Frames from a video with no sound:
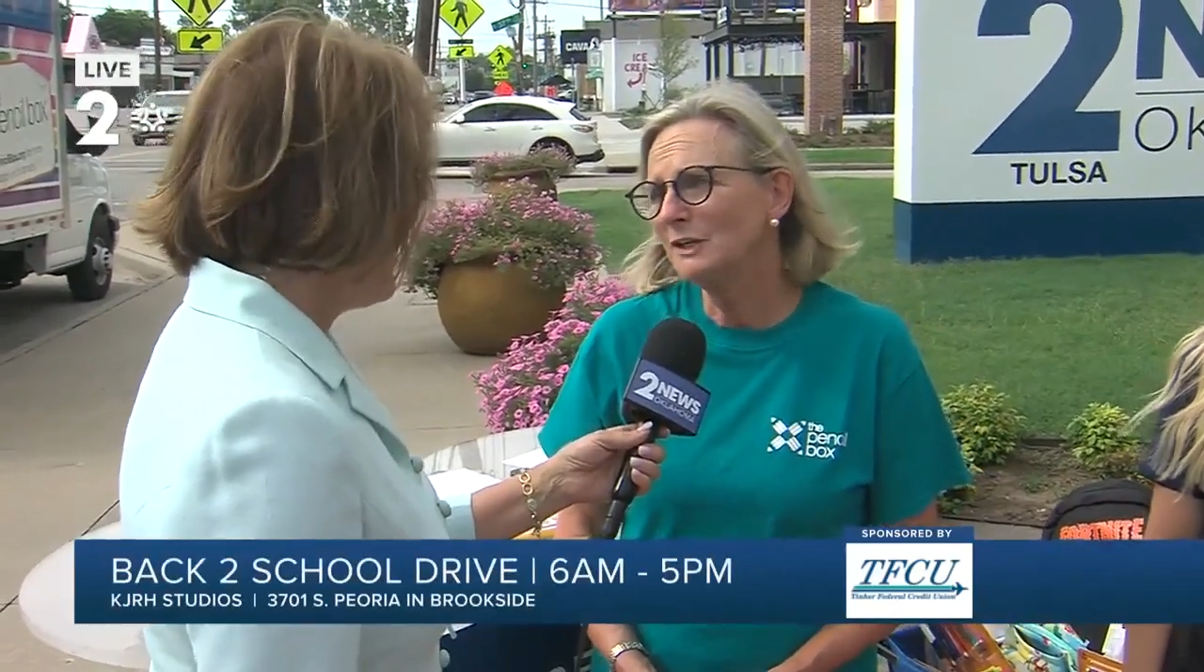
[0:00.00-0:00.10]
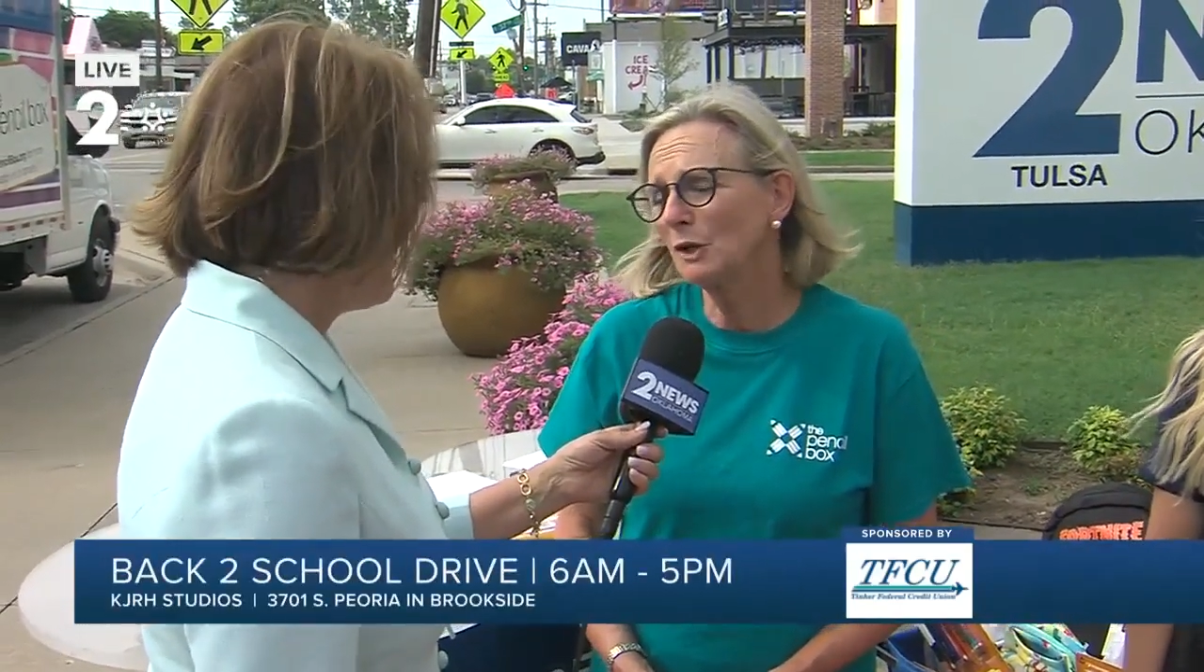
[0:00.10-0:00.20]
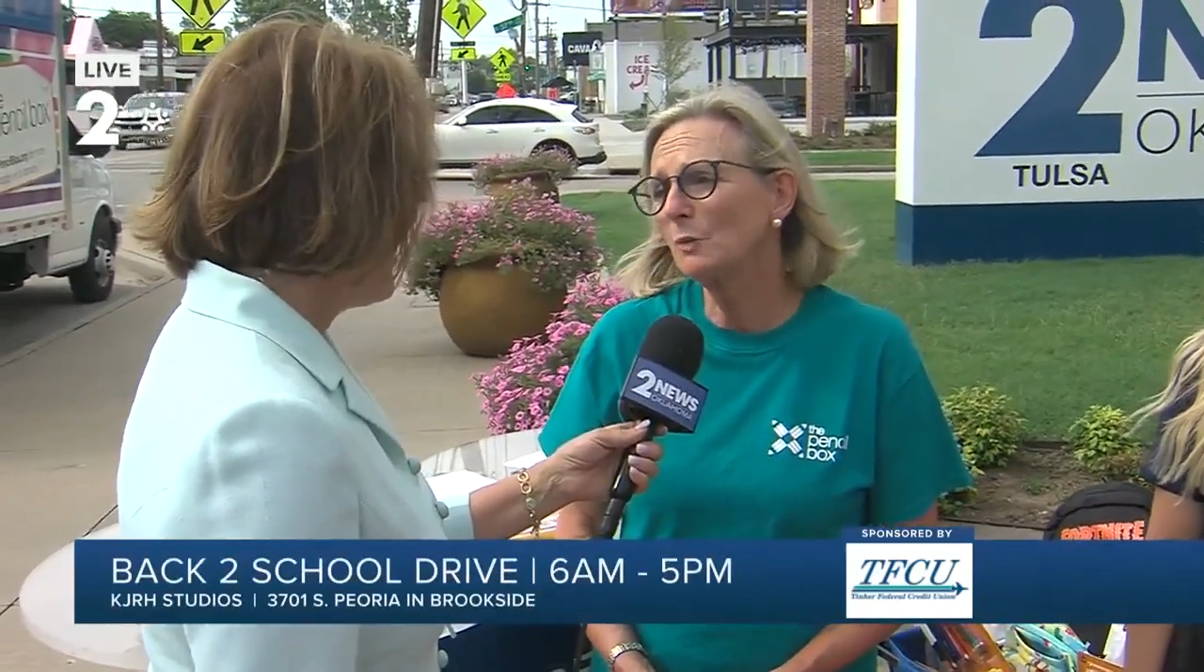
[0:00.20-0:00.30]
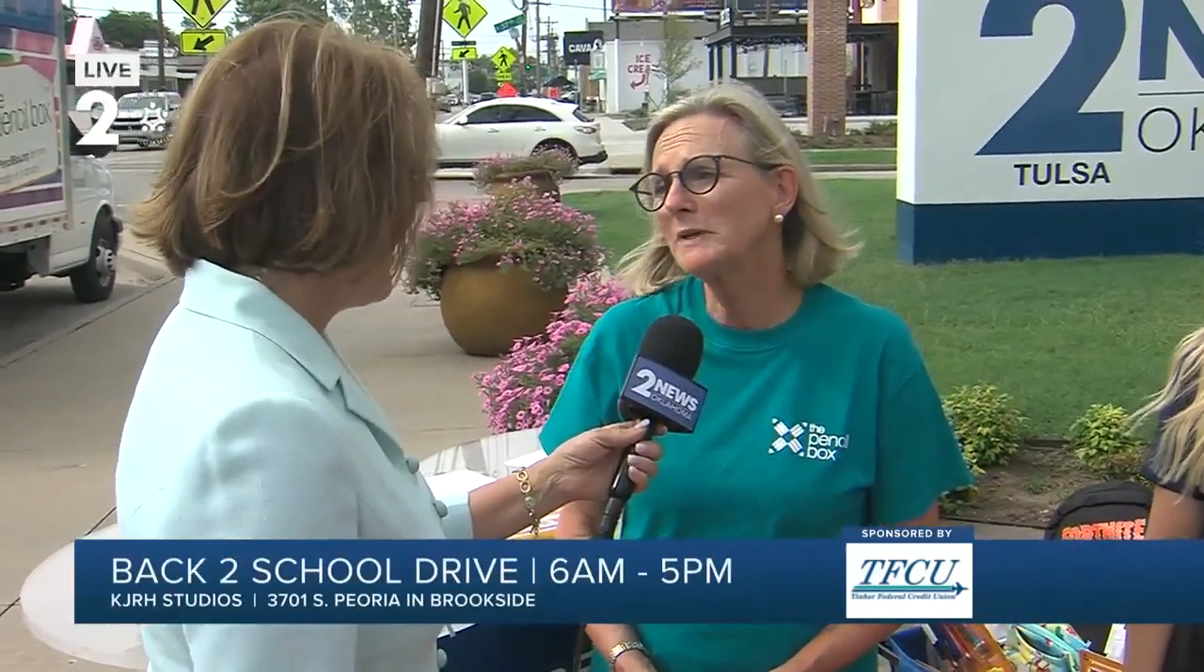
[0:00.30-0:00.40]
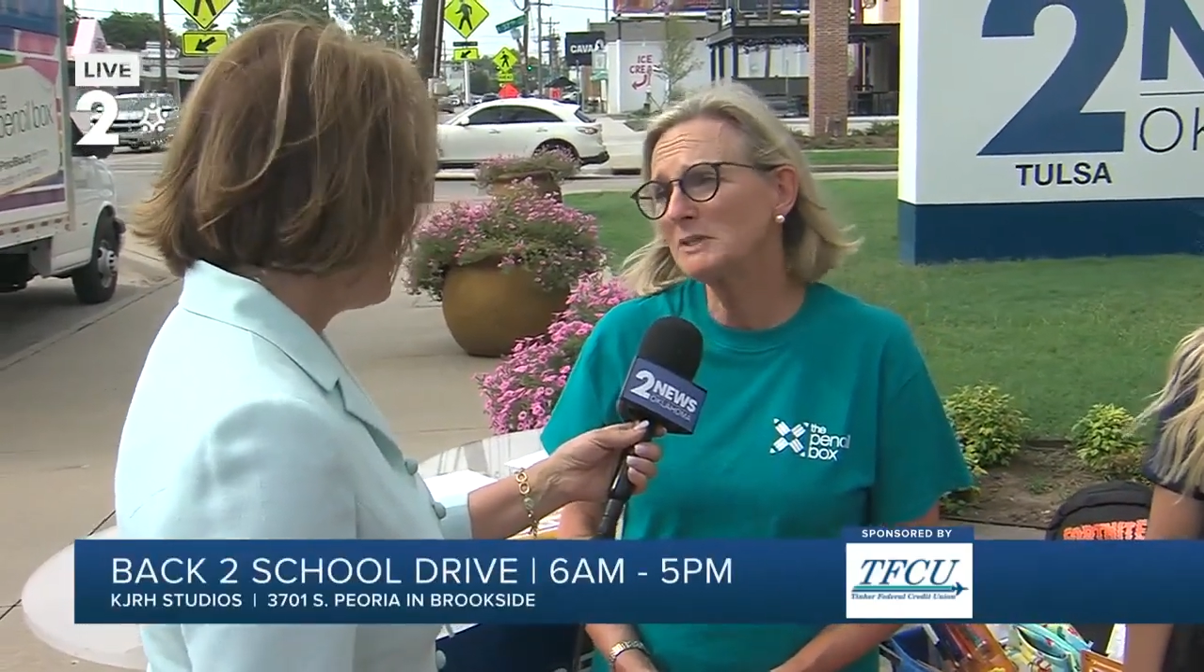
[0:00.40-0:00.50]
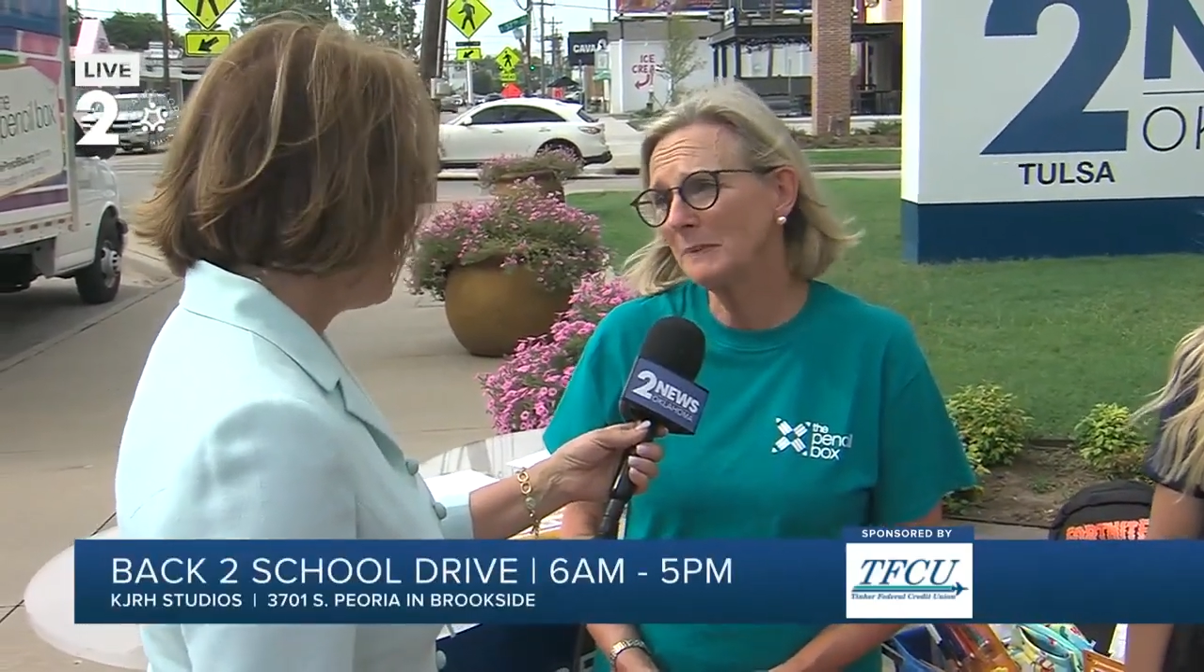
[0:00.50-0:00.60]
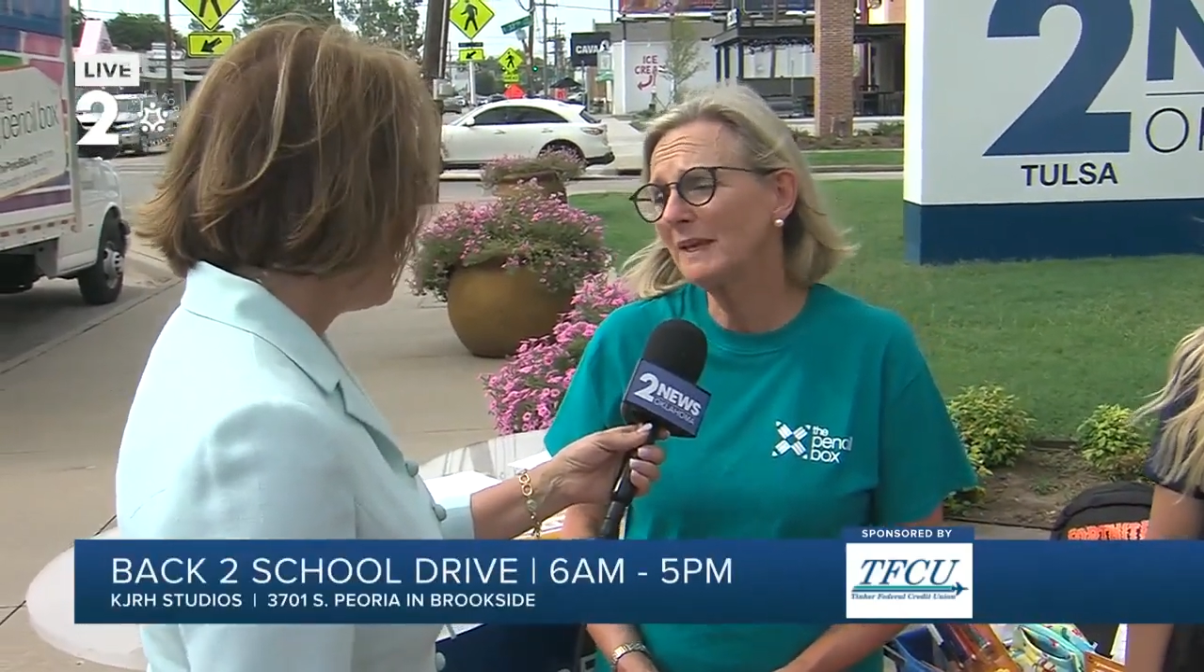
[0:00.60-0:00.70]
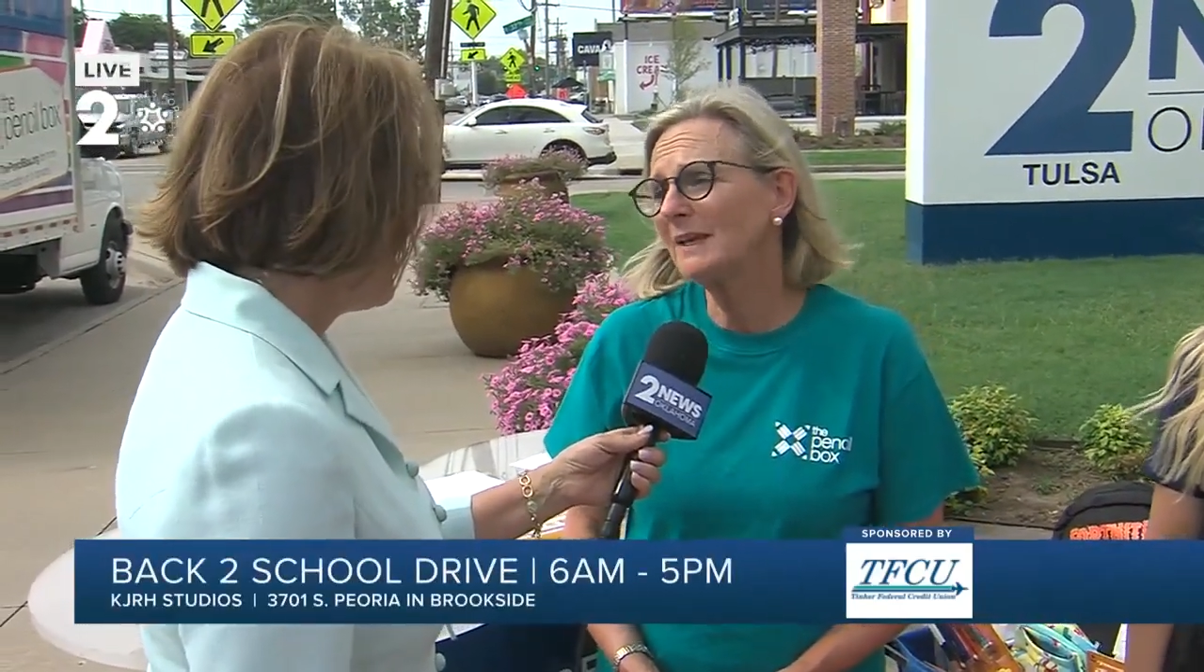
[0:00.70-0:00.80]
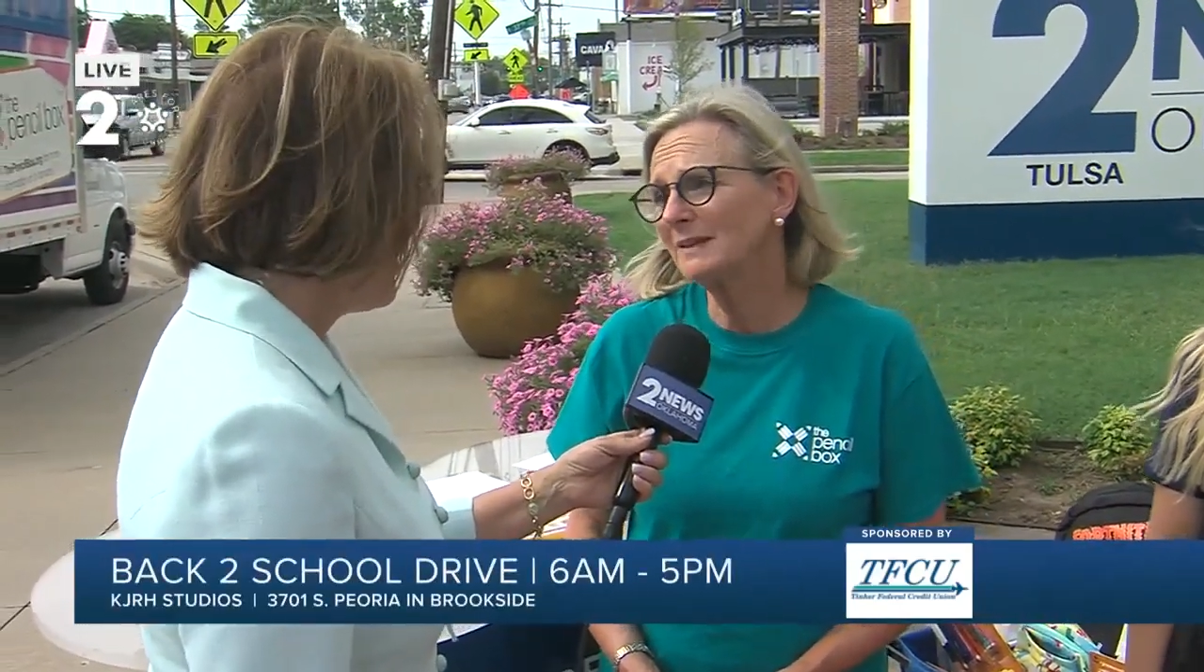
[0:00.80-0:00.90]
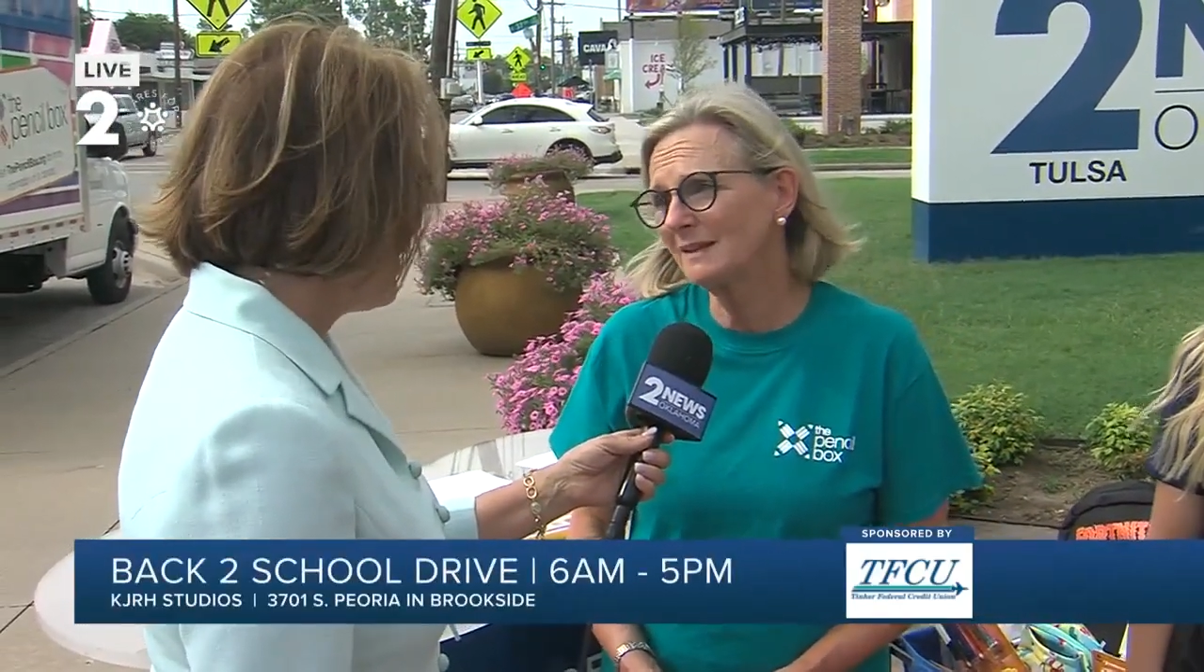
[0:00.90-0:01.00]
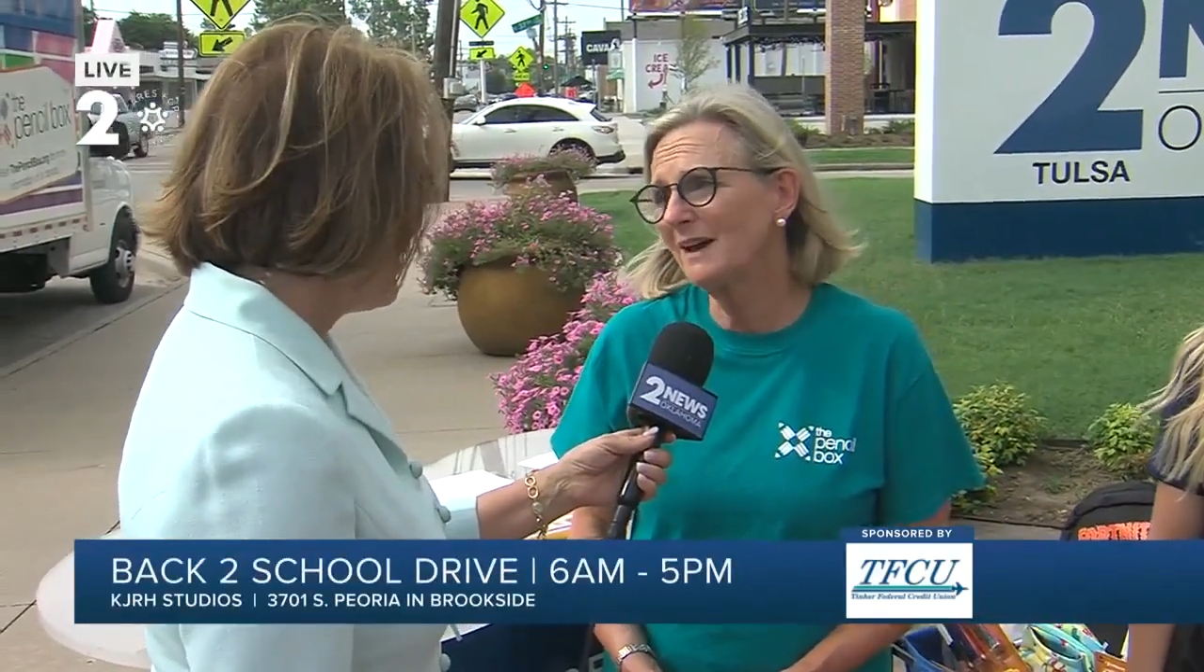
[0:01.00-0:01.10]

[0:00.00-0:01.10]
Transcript: You know, we depend